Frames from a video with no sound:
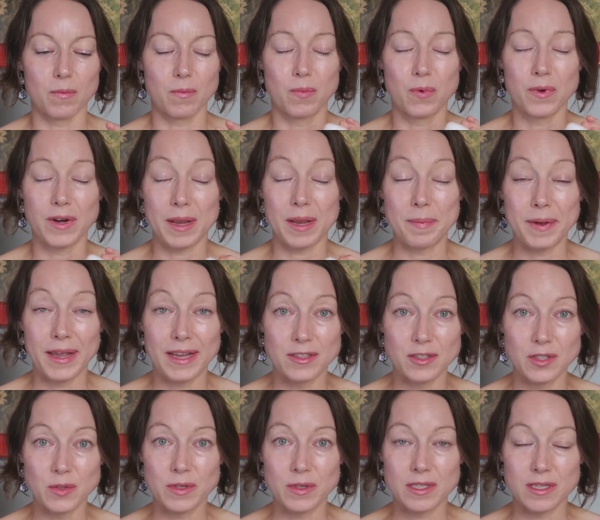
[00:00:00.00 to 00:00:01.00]
Would I
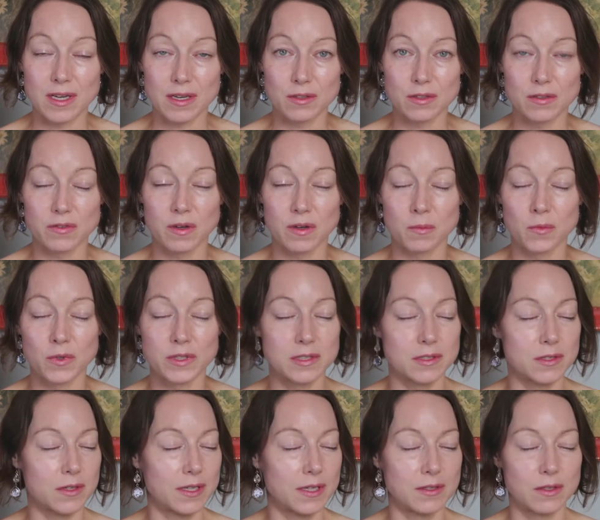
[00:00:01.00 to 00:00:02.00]
pay $200 for a
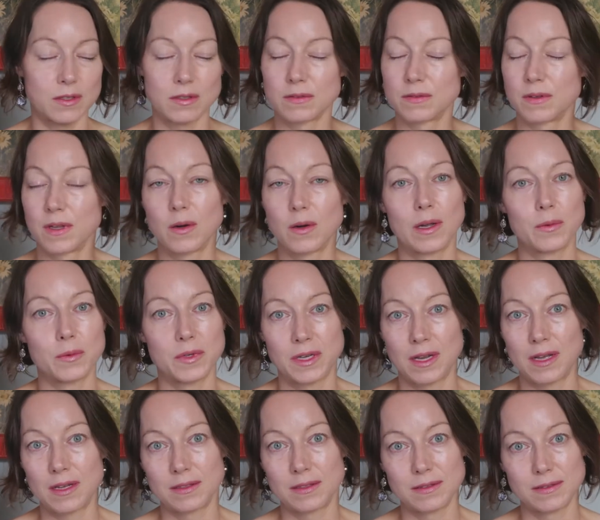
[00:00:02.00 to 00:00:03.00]
moisturizer? No, I would
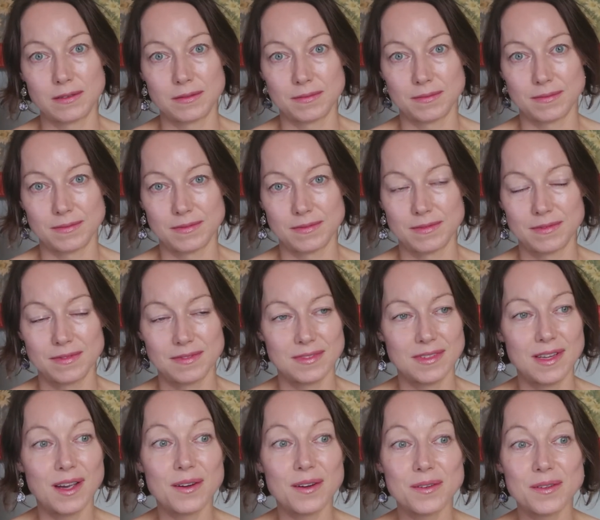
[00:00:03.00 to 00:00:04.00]
not.
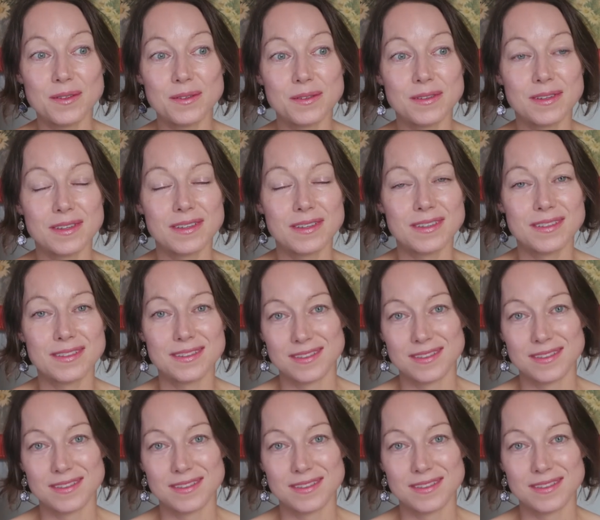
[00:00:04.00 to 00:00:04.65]
No.